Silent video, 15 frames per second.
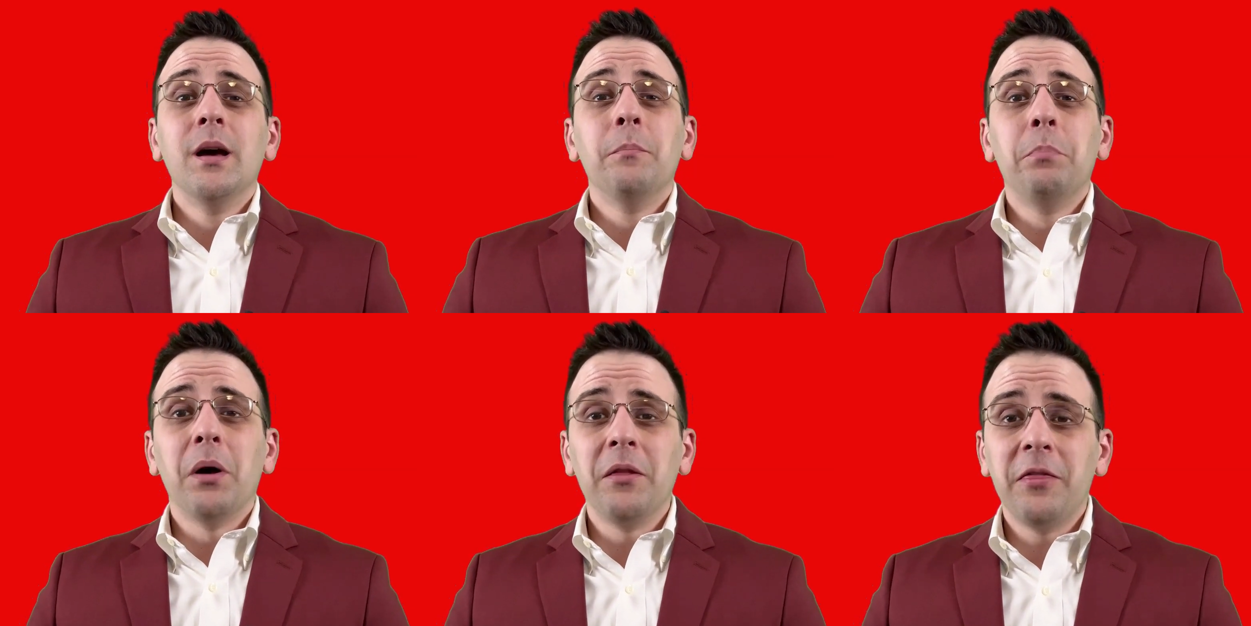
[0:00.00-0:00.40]

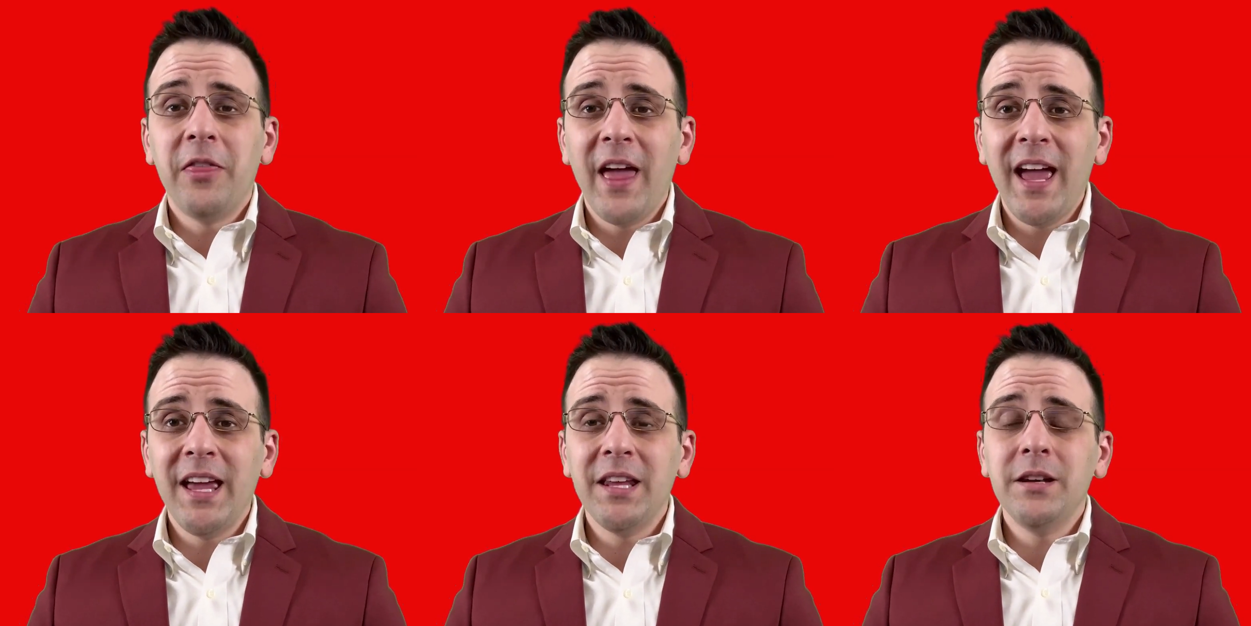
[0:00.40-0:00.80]
but
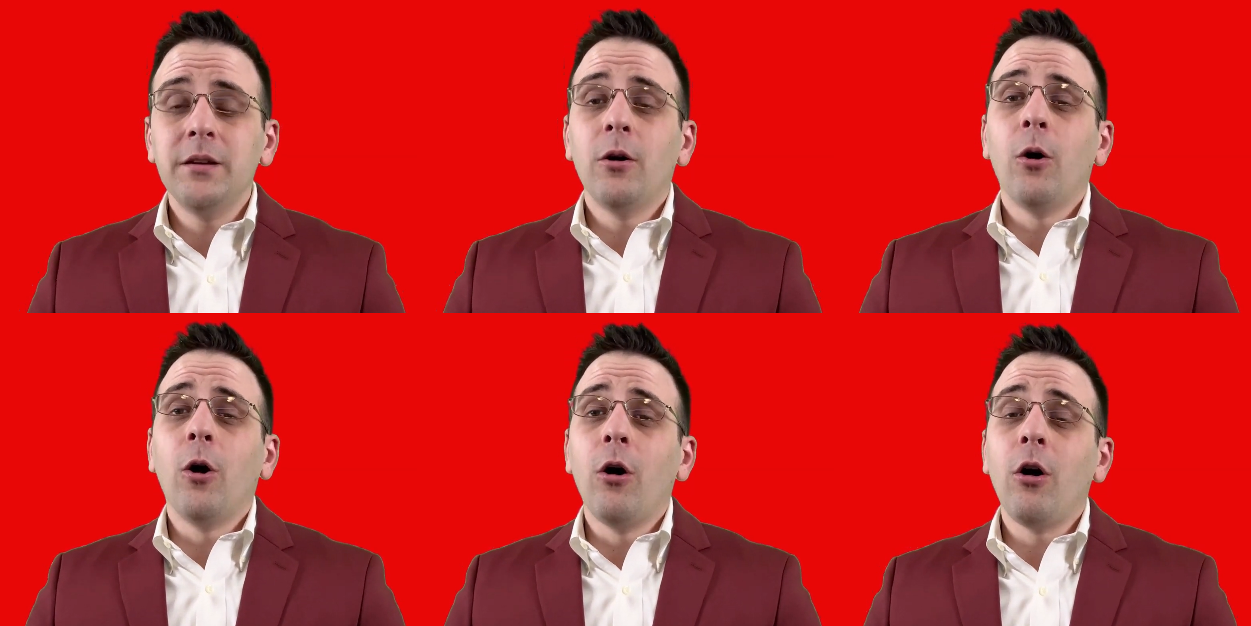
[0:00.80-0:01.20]
then
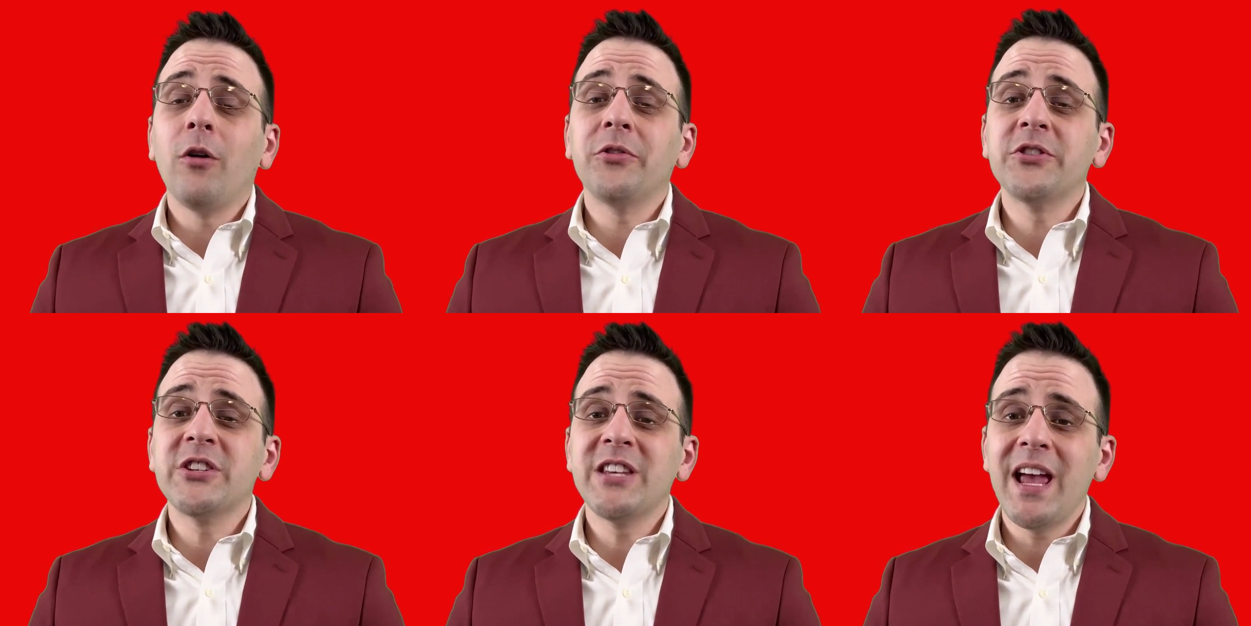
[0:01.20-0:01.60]

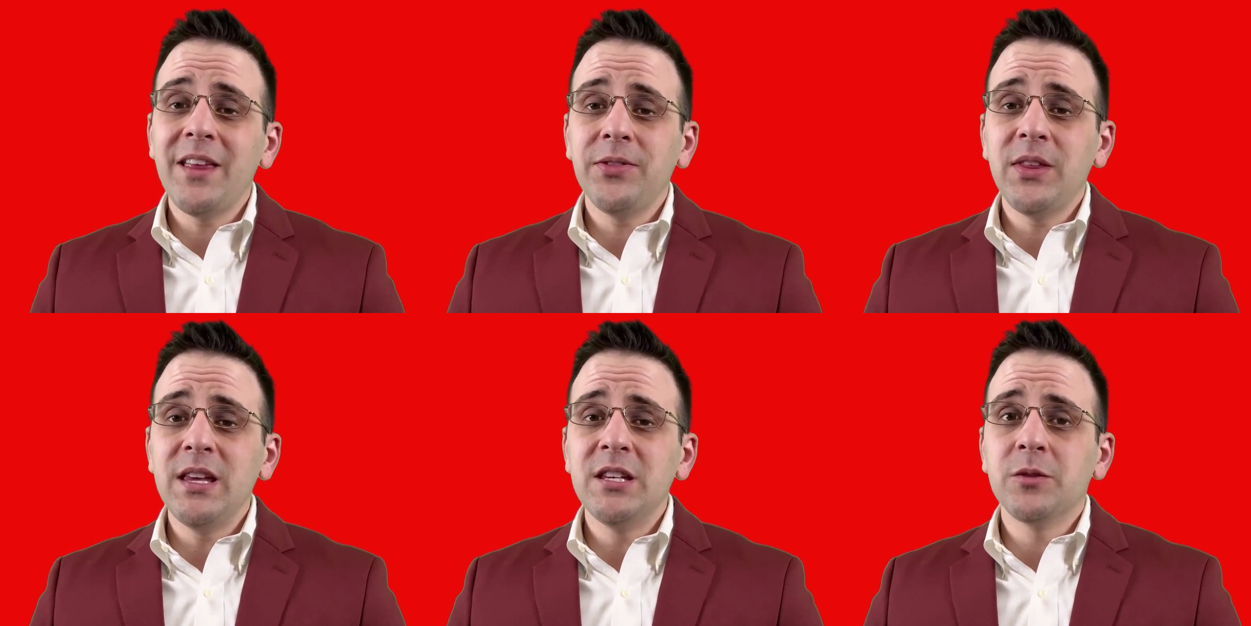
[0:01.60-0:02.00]
offset
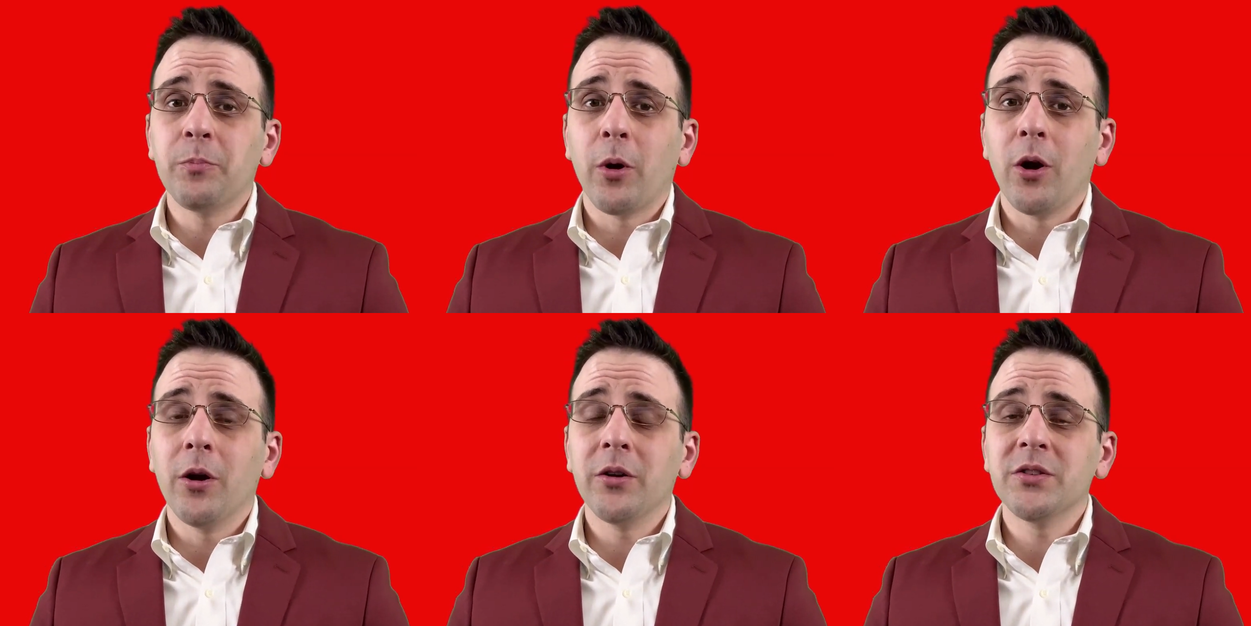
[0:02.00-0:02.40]
these
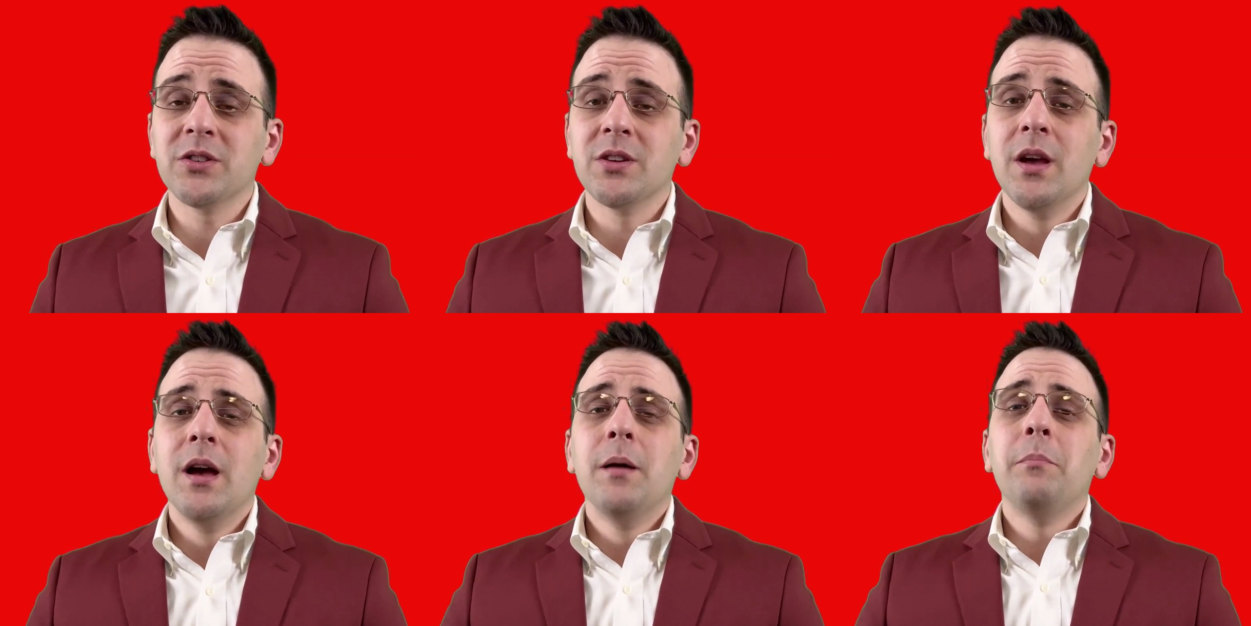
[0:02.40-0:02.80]
perks
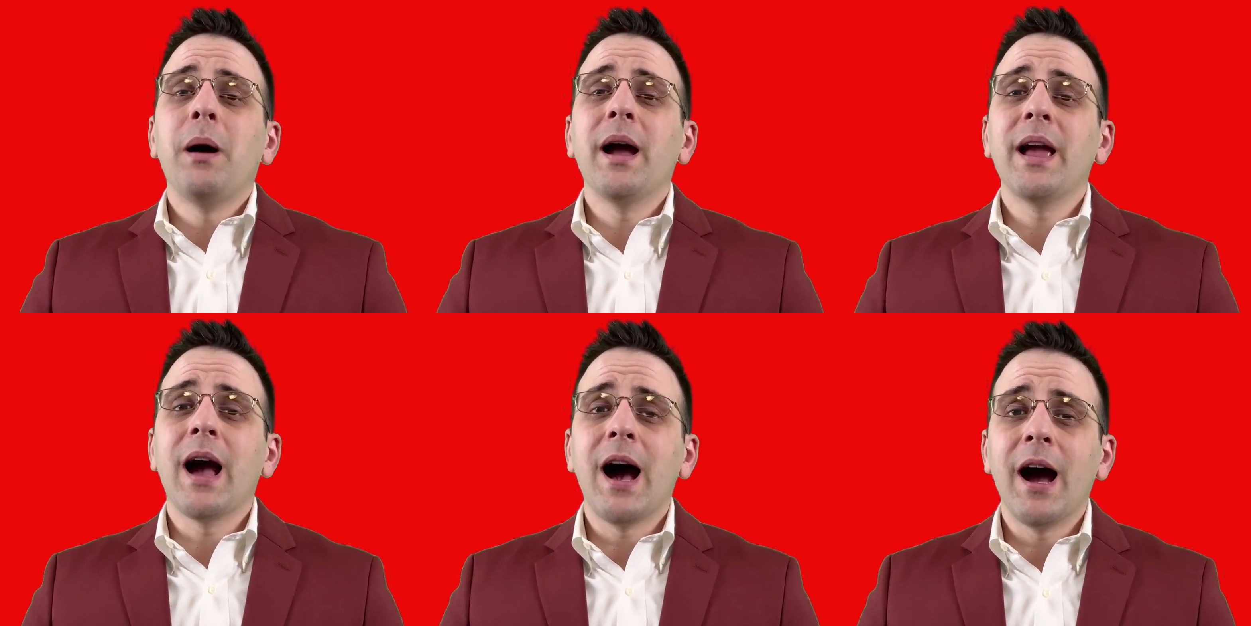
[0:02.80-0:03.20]
by
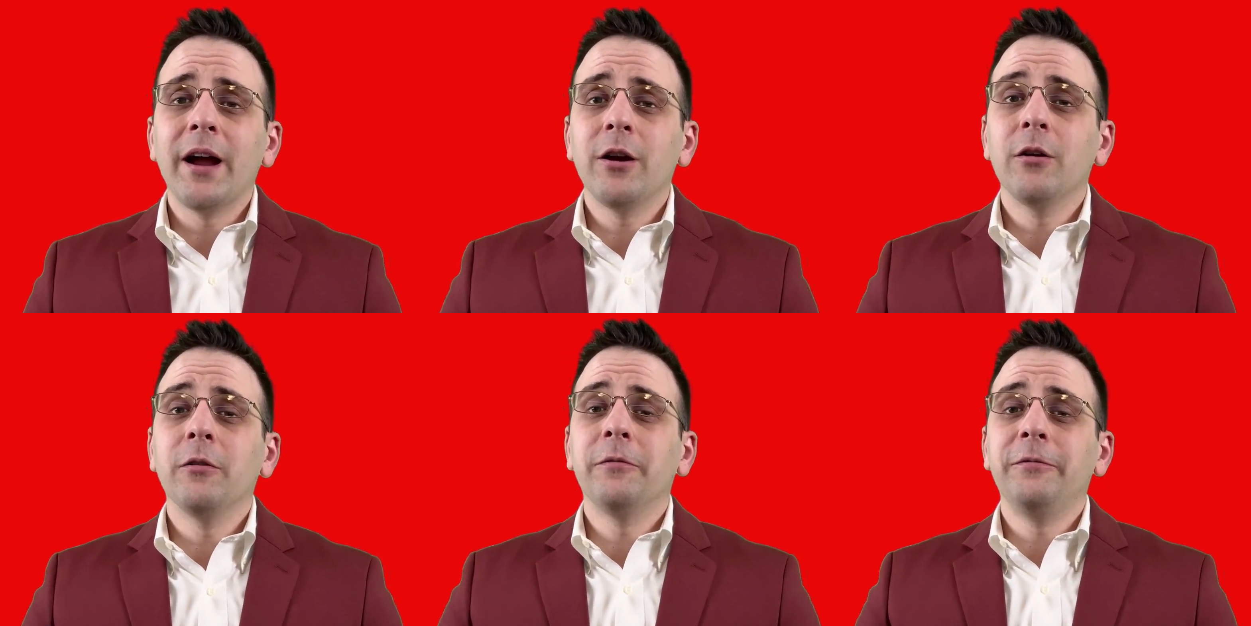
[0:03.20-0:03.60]

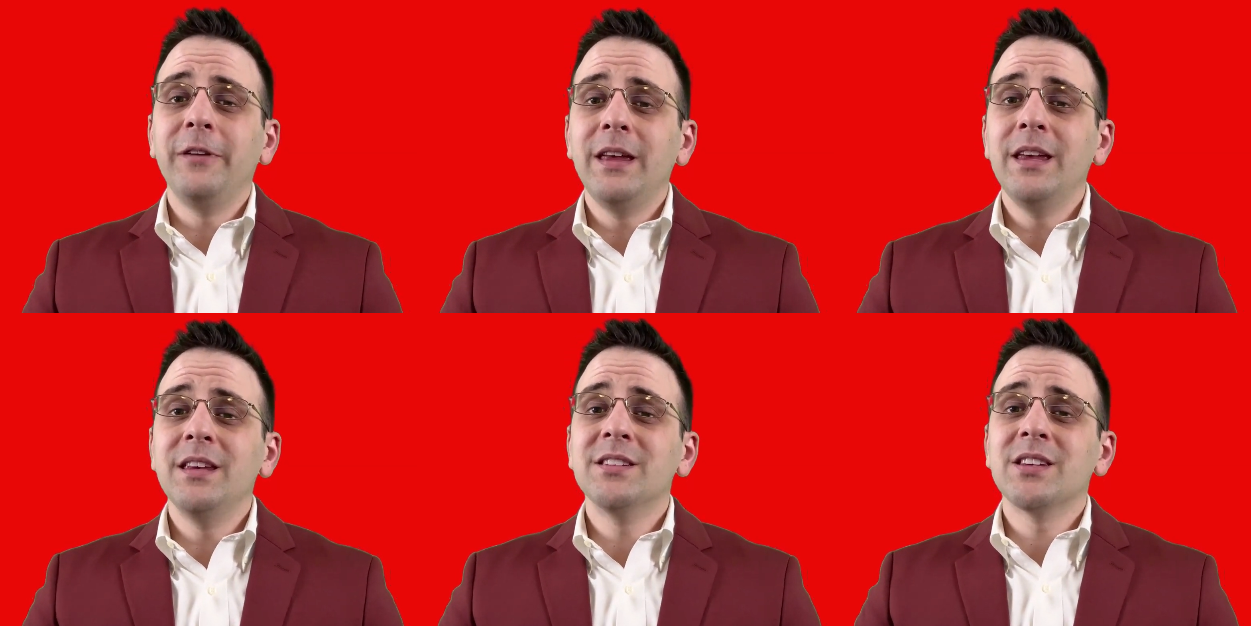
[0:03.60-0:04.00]
higher
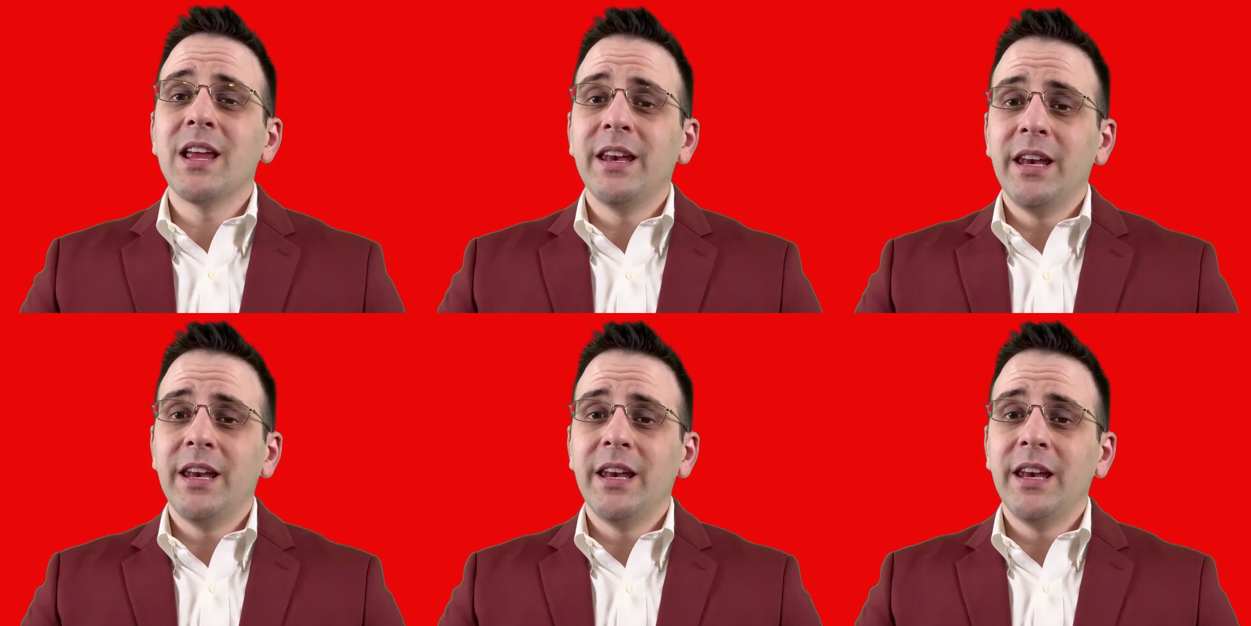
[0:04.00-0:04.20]
fees and